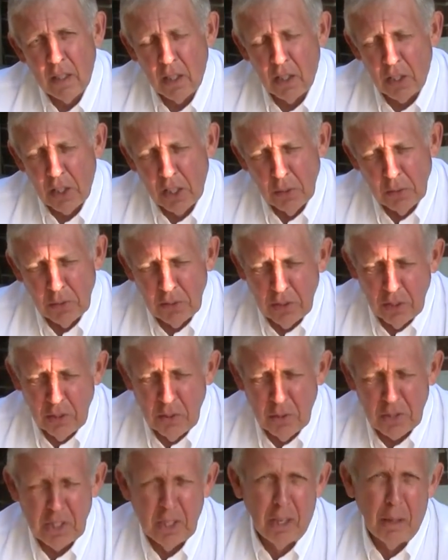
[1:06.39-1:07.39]
Go
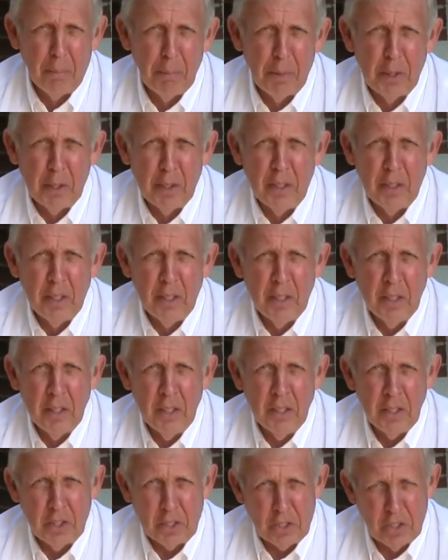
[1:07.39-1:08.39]
do something
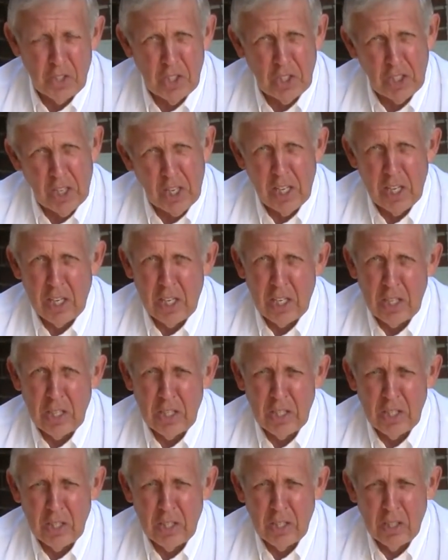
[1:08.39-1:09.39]
to
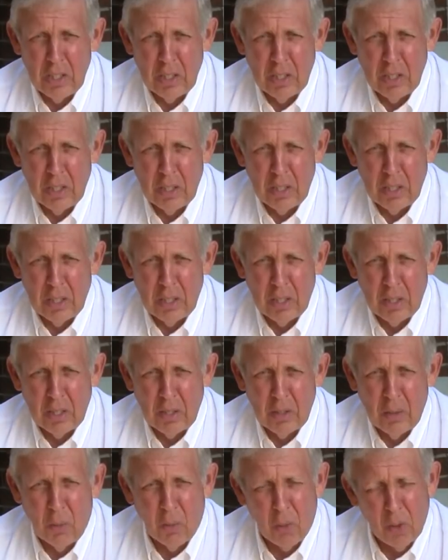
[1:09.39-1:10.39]
change
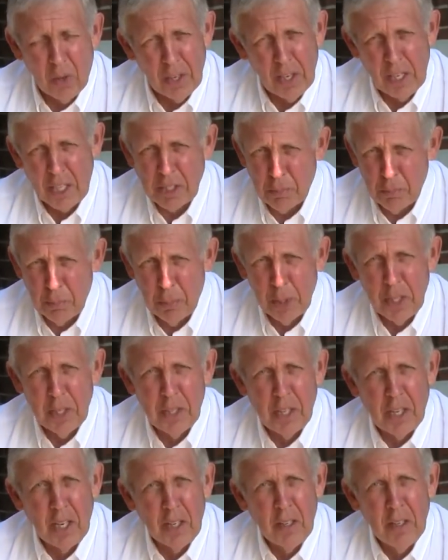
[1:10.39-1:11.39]
what has been
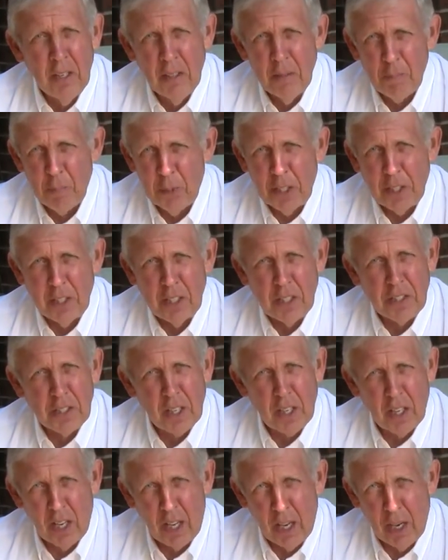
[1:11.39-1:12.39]
there that is
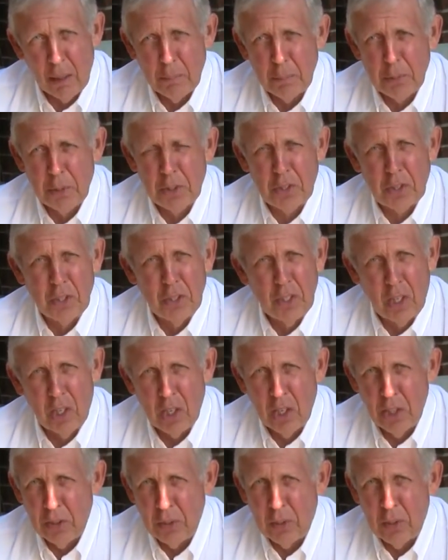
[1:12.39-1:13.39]

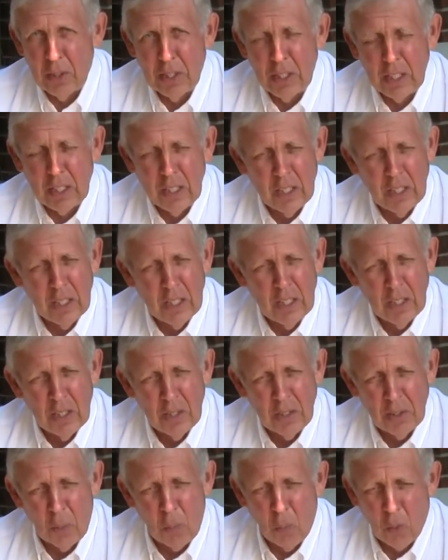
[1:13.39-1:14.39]
absolutely
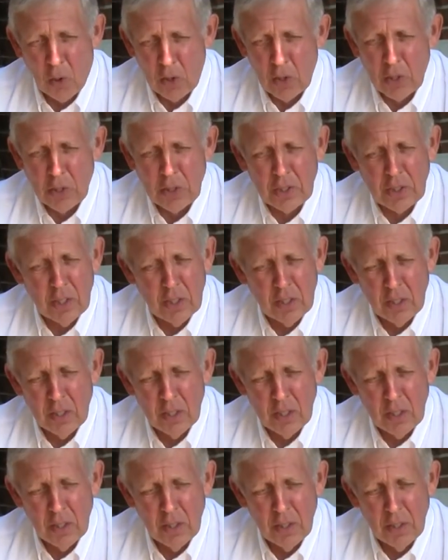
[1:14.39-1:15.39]
the worst
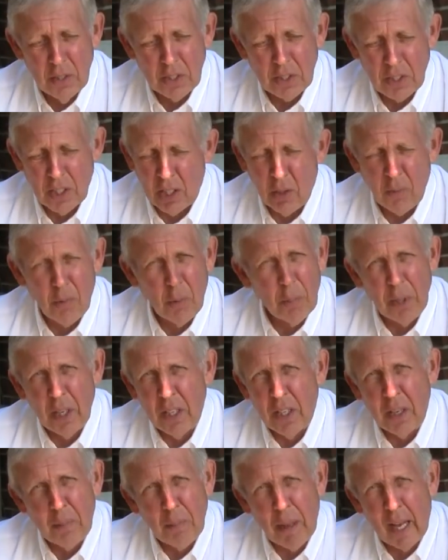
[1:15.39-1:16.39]
that's ever
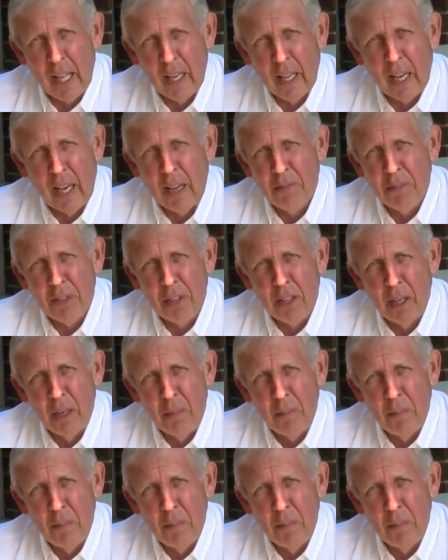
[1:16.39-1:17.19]
been in my lifetime.